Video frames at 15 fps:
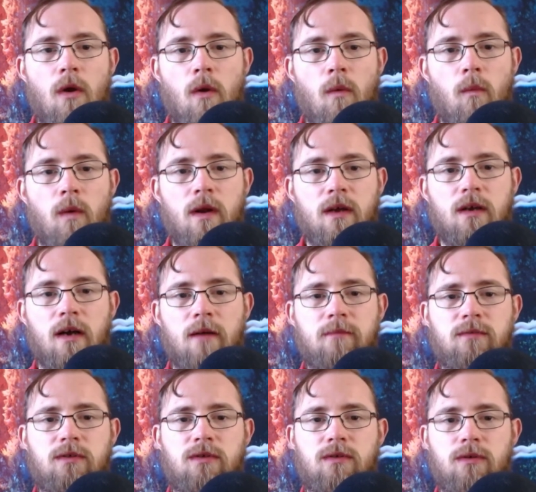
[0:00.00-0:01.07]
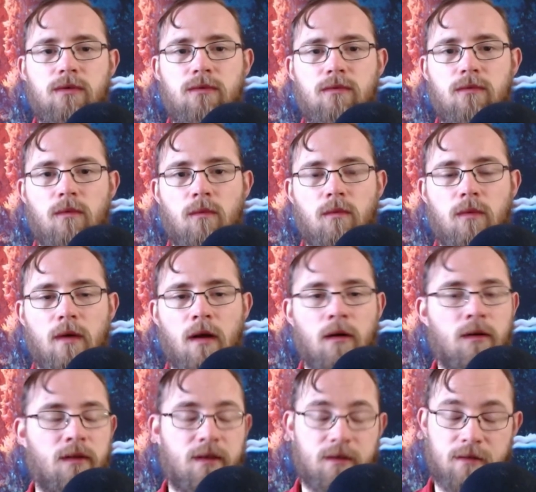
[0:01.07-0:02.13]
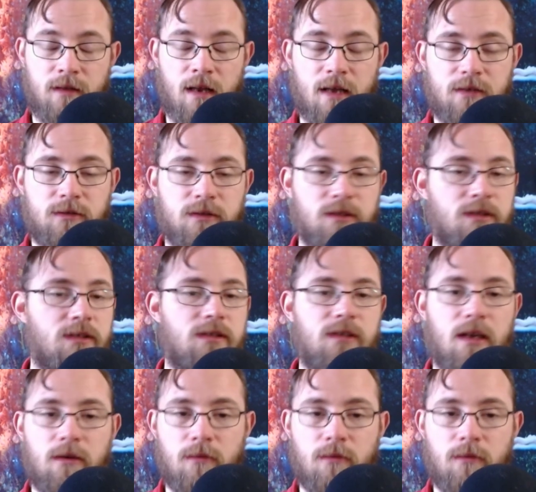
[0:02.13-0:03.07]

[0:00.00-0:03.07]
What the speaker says: When it comes to, the next is St.